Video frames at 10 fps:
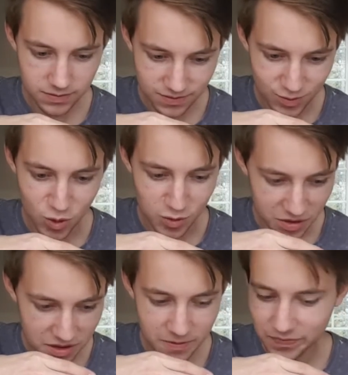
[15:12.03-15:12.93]
warmth.
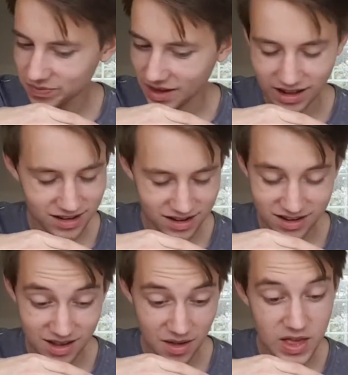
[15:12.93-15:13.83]
That's just
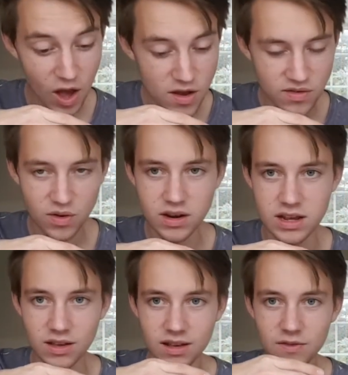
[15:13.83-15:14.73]
the
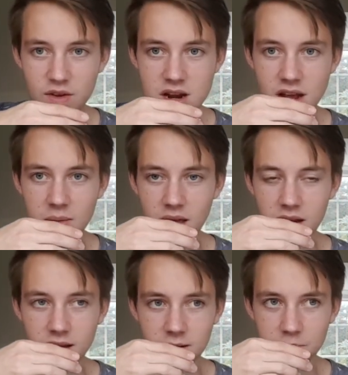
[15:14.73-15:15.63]
overriding feeling I'm
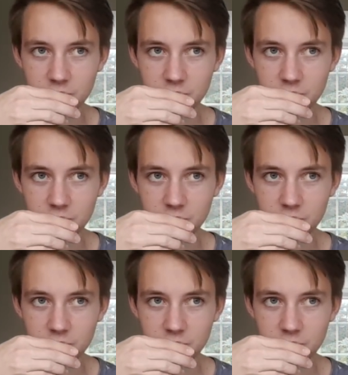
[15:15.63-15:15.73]
getting.